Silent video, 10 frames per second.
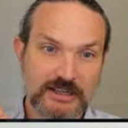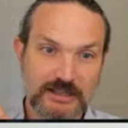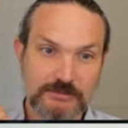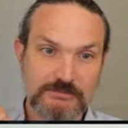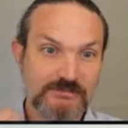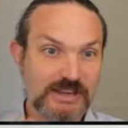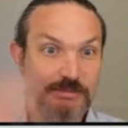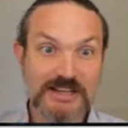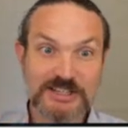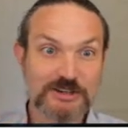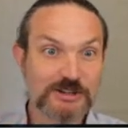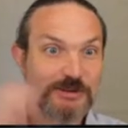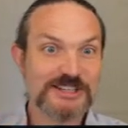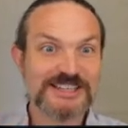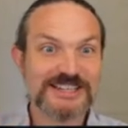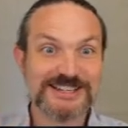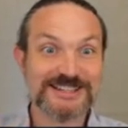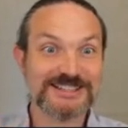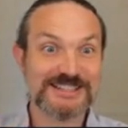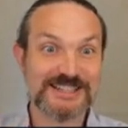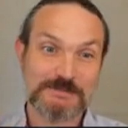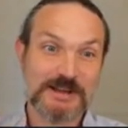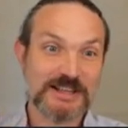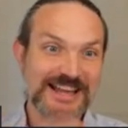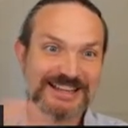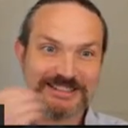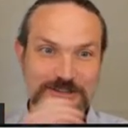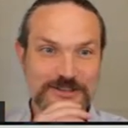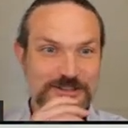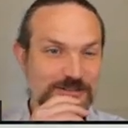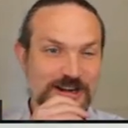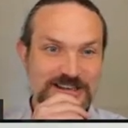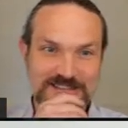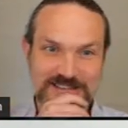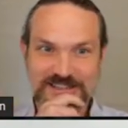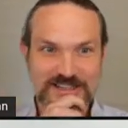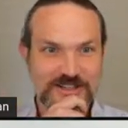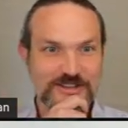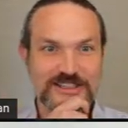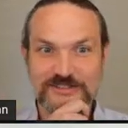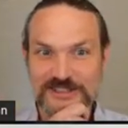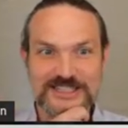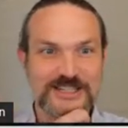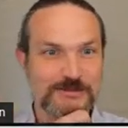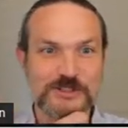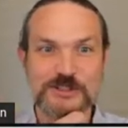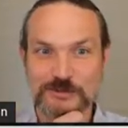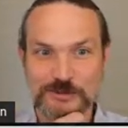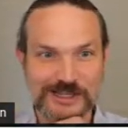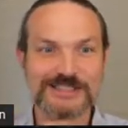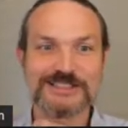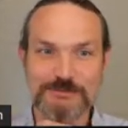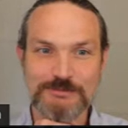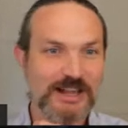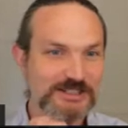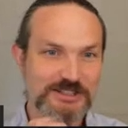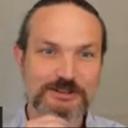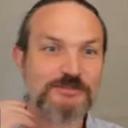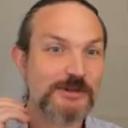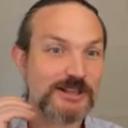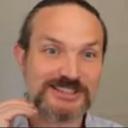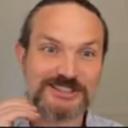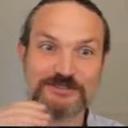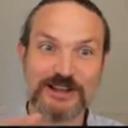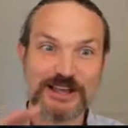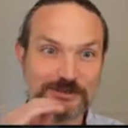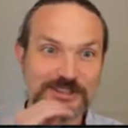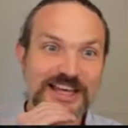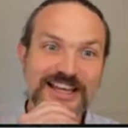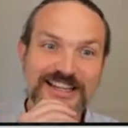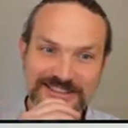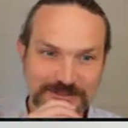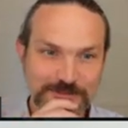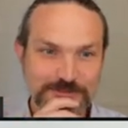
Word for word: Um, and pod security policy has nothing to say about that. You can run you know the evilest image you want, and pod security policy is fine with that.